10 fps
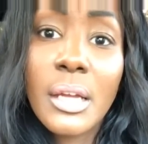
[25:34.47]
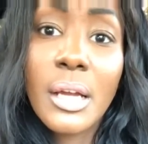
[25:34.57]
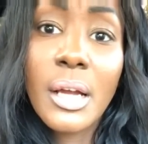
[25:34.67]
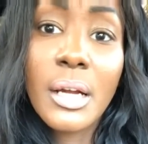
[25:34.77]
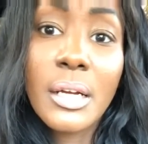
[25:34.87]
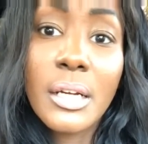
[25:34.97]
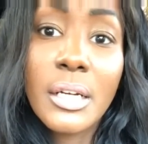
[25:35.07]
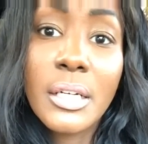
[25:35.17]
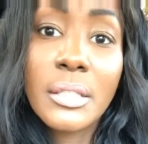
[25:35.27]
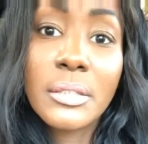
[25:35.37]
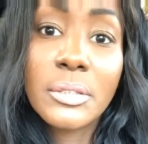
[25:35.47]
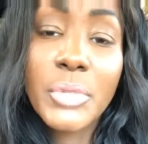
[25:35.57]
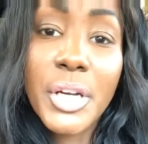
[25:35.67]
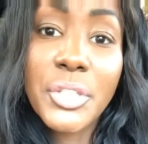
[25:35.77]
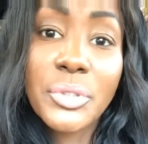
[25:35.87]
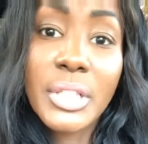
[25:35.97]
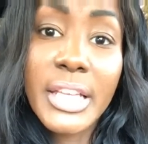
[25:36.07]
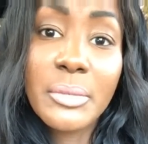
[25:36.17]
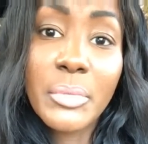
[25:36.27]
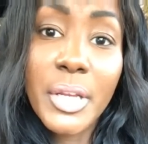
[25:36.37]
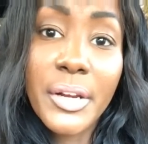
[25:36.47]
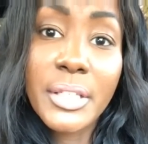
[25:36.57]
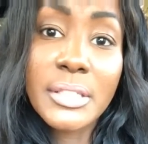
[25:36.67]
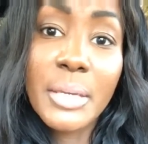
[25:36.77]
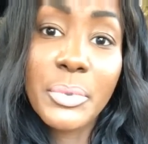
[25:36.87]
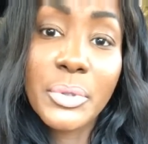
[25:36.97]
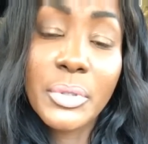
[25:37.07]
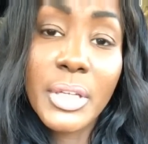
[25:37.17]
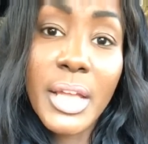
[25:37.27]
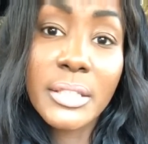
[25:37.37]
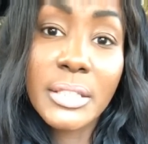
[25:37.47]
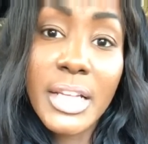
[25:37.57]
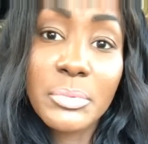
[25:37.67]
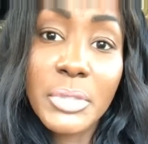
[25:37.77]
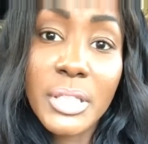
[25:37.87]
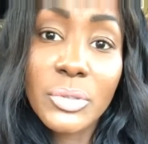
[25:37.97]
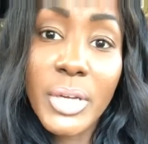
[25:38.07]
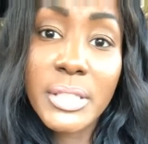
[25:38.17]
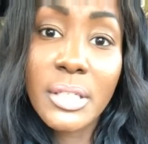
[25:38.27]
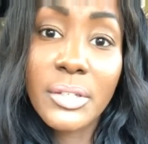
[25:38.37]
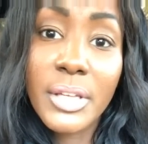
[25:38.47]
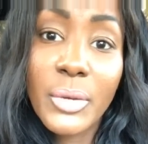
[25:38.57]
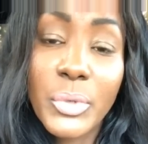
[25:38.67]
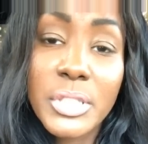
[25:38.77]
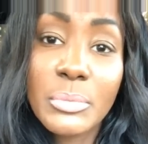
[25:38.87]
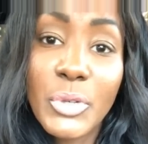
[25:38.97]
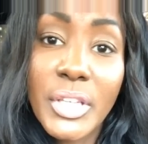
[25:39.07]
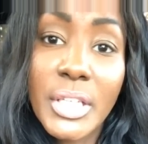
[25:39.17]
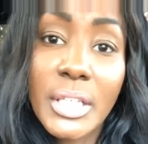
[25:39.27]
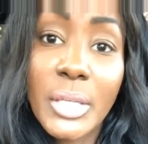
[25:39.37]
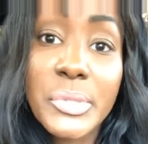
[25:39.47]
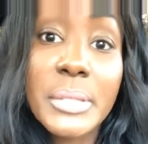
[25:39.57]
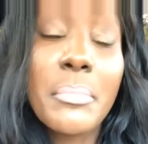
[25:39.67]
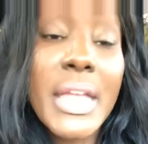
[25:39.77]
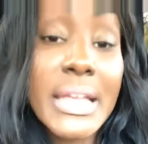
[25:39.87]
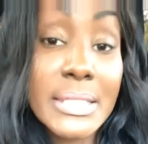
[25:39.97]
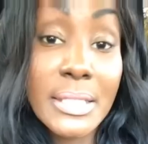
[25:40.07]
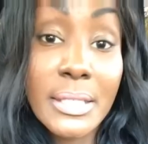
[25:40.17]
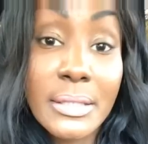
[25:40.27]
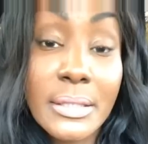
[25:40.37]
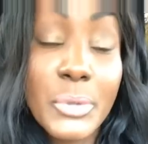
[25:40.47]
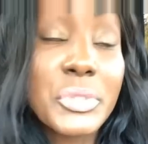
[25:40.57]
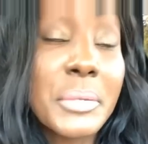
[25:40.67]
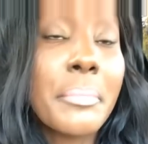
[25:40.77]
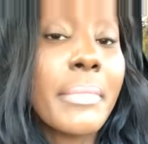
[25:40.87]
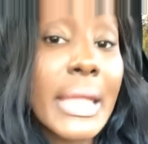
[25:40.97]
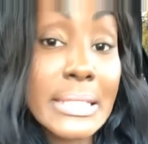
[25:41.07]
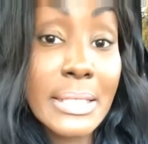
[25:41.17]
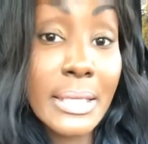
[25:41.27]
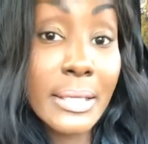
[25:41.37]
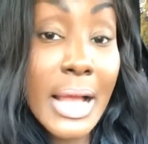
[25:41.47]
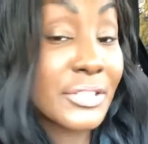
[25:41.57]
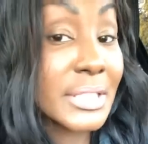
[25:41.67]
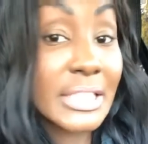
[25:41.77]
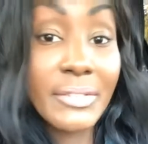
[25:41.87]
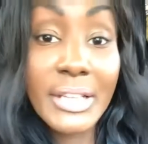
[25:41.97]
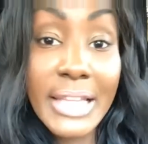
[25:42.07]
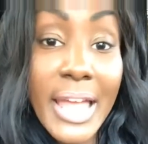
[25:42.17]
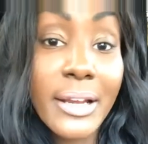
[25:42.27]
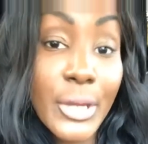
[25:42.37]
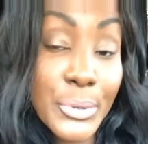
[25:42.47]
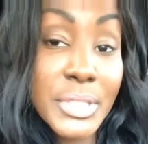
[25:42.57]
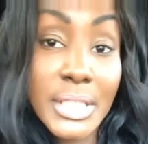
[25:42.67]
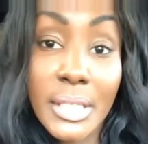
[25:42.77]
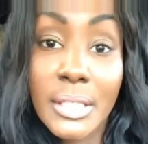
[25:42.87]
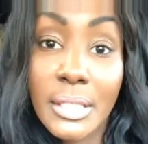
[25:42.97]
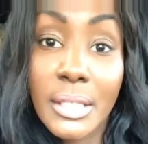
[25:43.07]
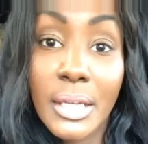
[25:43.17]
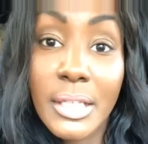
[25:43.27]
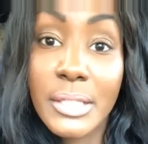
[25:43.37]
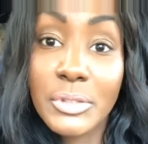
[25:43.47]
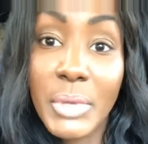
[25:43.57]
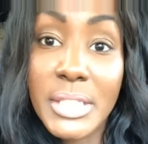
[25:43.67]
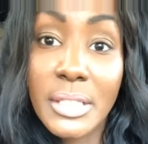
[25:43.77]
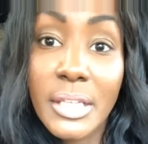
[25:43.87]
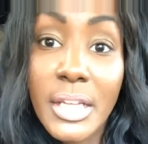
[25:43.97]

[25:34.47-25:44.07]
Are you and Clayton married? Example. He asked me that twice. Okay. Was the movie good? It was amazing. I'll just leave it at that. Go see it. It was amazing.